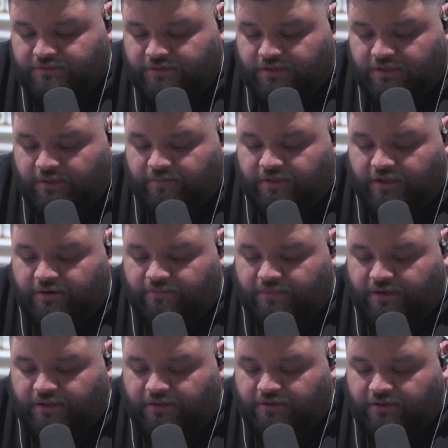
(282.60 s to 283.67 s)
keep that in
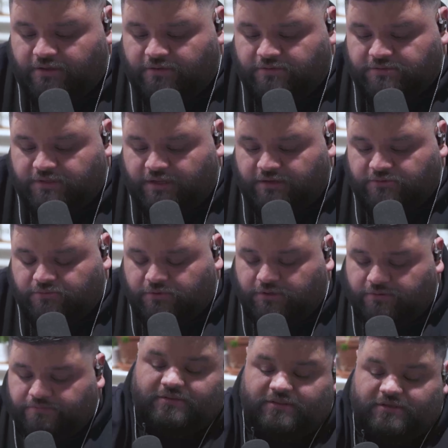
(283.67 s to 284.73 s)
mind. You can use that as
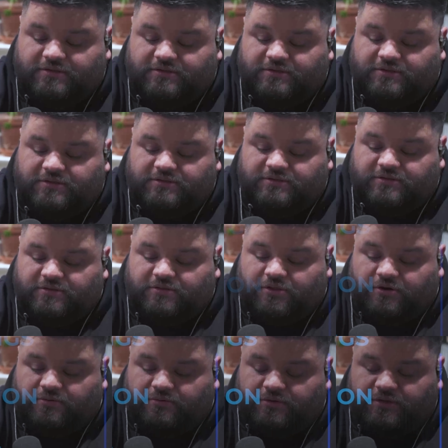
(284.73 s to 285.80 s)
well. This is the
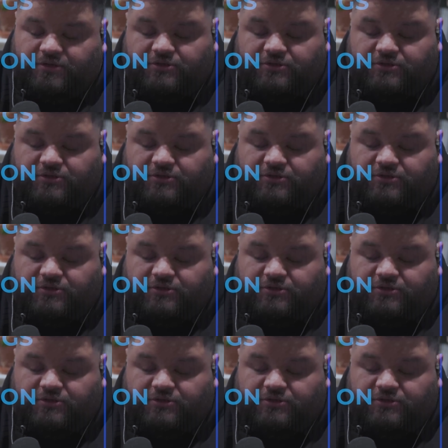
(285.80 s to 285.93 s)
third one. You